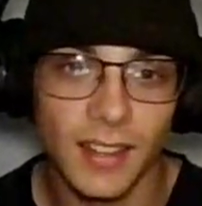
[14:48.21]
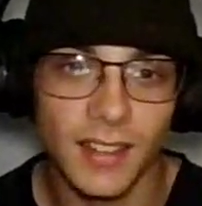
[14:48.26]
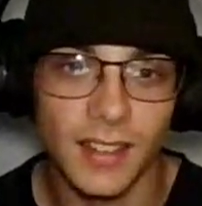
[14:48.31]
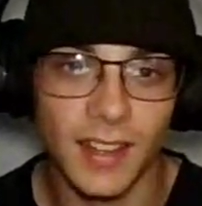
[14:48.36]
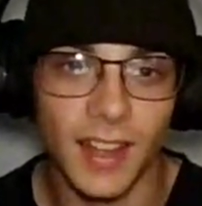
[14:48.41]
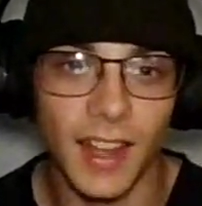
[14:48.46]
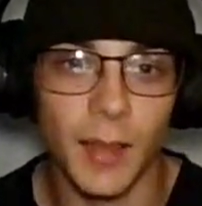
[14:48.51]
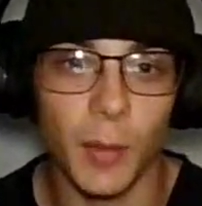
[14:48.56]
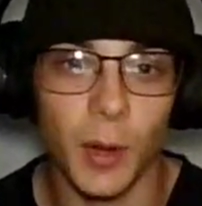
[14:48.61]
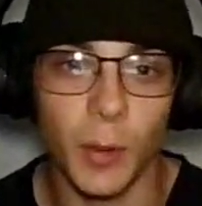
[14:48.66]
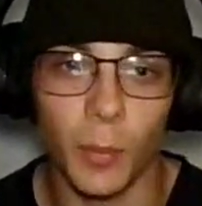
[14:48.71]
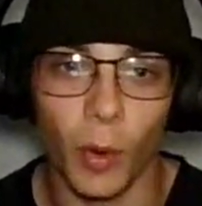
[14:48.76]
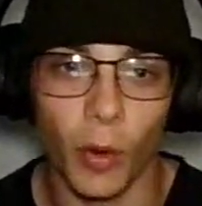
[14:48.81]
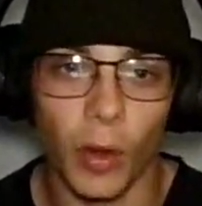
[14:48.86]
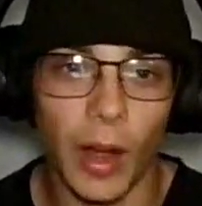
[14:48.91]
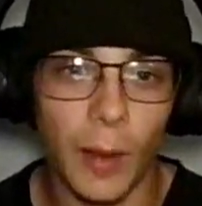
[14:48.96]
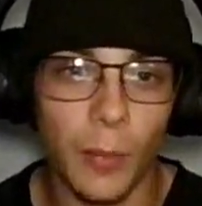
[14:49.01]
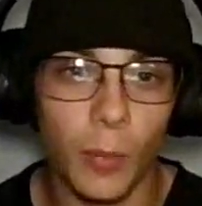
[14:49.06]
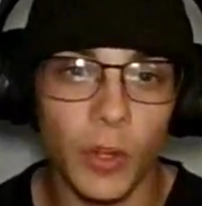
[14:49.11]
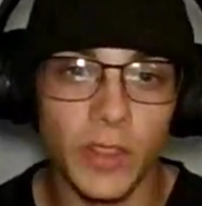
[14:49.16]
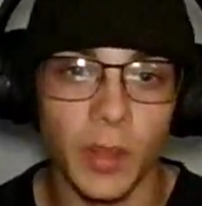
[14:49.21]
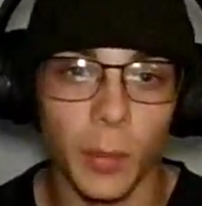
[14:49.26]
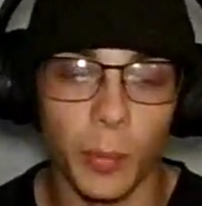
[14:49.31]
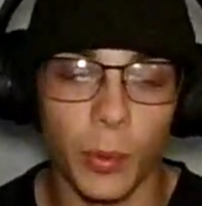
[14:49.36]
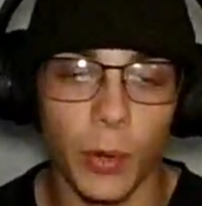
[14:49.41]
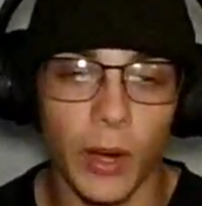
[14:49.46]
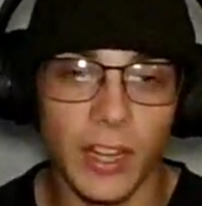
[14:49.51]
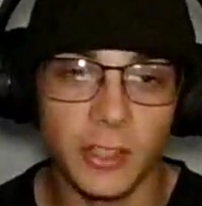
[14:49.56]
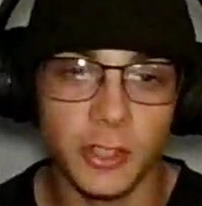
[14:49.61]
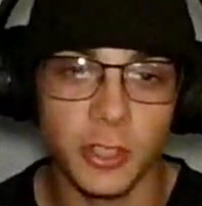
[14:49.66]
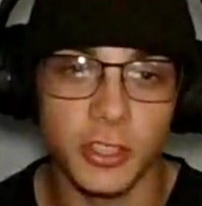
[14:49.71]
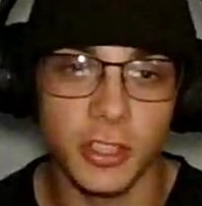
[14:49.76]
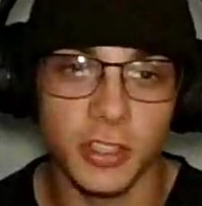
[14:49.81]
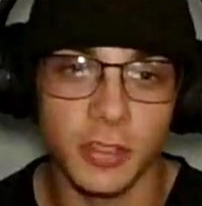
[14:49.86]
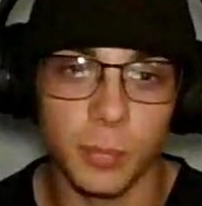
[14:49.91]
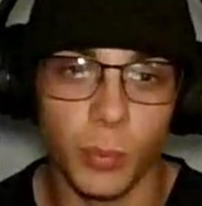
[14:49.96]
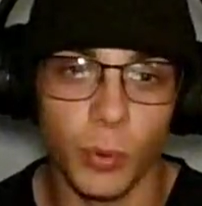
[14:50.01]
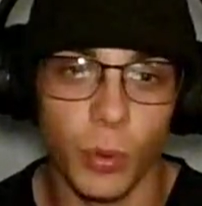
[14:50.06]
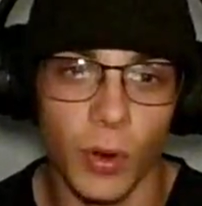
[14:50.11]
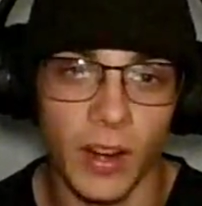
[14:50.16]
Damn, and Merab with the pressure
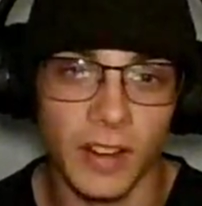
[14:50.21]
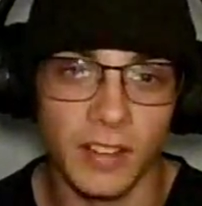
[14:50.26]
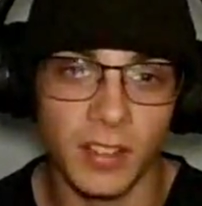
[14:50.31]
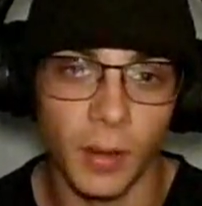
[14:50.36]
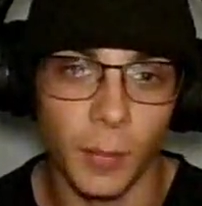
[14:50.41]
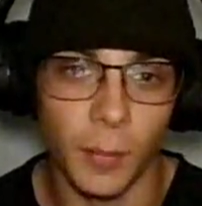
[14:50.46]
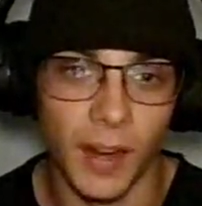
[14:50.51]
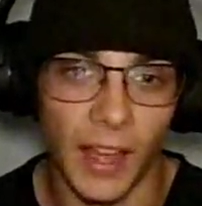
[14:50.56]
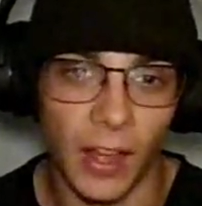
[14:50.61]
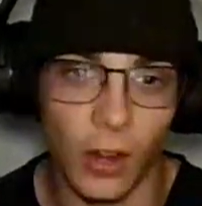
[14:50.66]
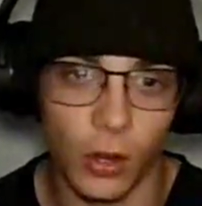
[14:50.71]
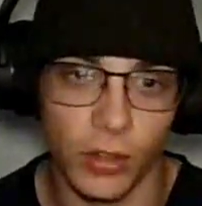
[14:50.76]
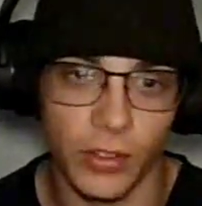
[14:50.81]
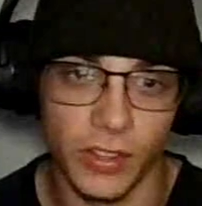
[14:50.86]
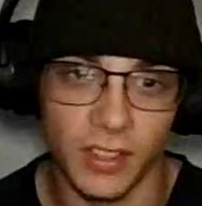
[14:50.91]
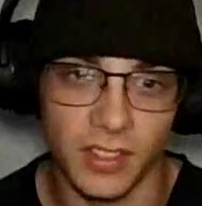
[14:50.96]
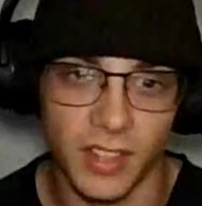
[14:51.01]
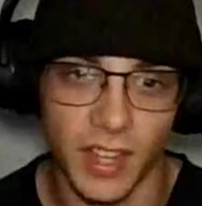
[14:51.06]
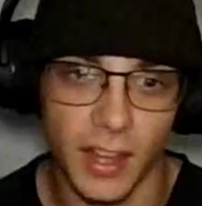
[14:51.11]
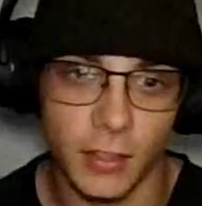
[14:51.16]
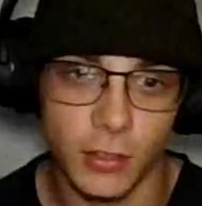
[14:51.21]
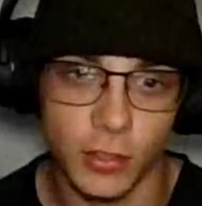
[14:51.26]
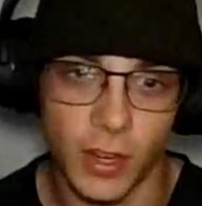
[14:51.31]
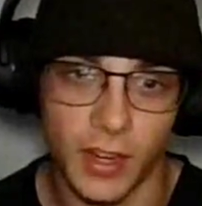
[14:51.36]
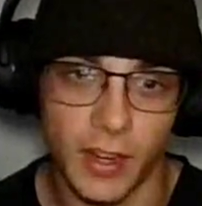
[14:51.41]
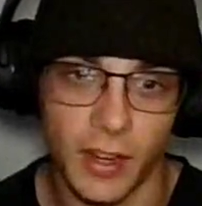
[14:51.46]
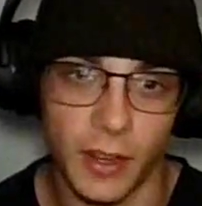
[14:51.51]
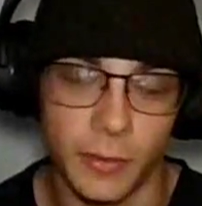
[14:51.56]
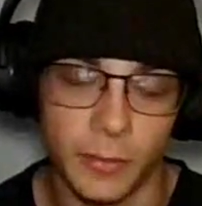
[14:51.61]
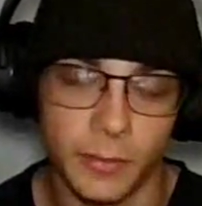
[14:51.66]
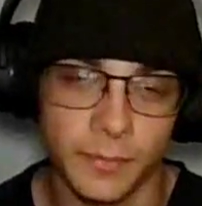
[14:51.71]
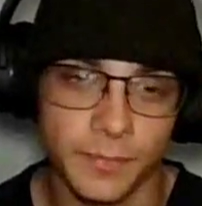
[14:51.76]
just pressing him down on this cage right now.